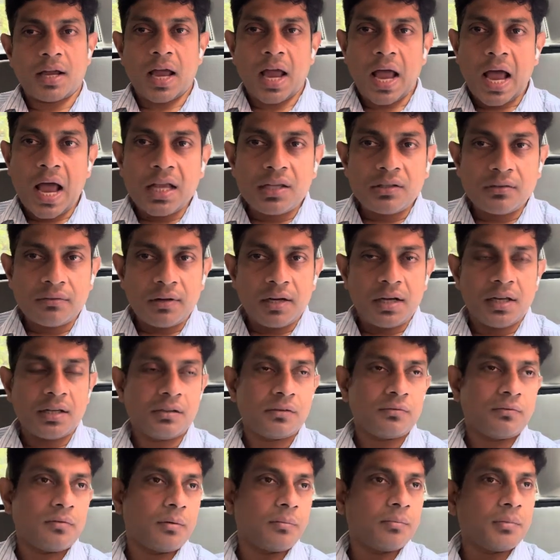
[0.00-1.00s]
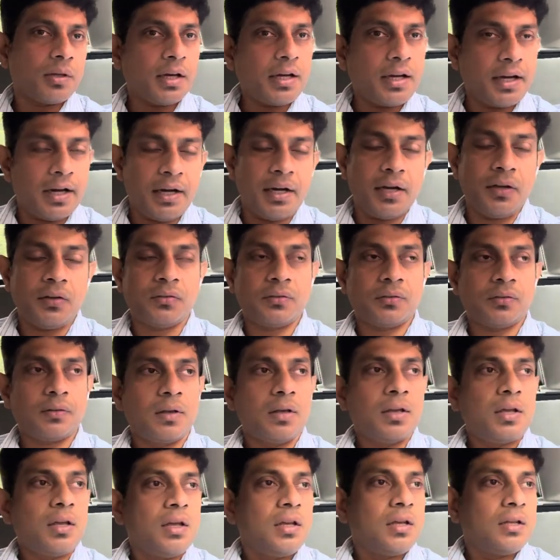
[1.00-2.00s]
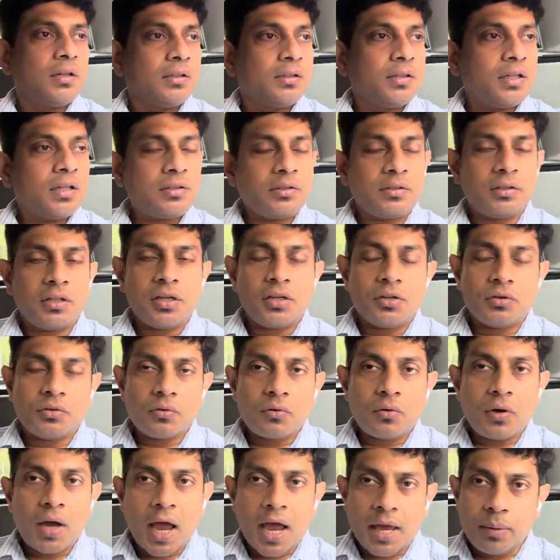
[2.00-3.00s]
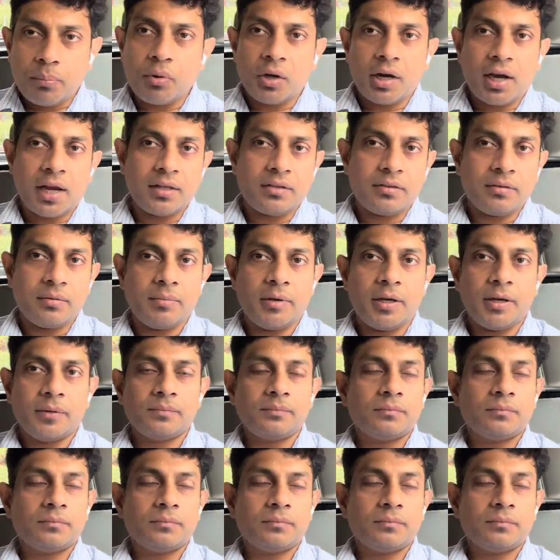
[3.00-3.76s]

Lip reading: as well as from the kidneys. This leads to hypocalcemia.